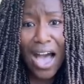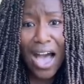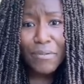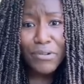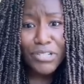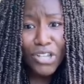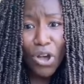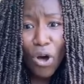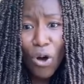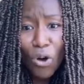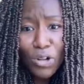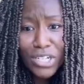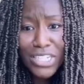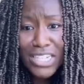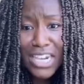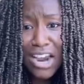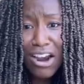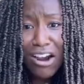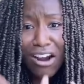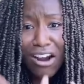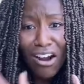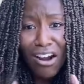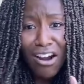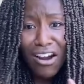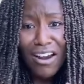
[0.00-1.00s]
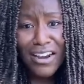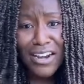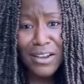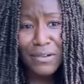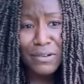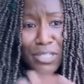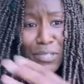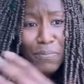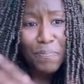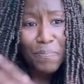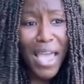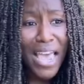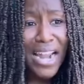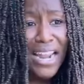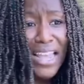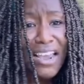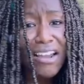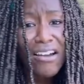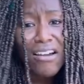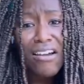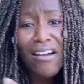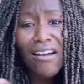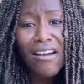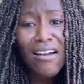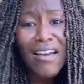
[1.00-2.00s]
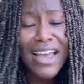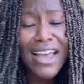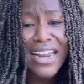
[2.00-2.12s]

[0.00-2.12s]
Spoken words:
was holding her and I was petting her.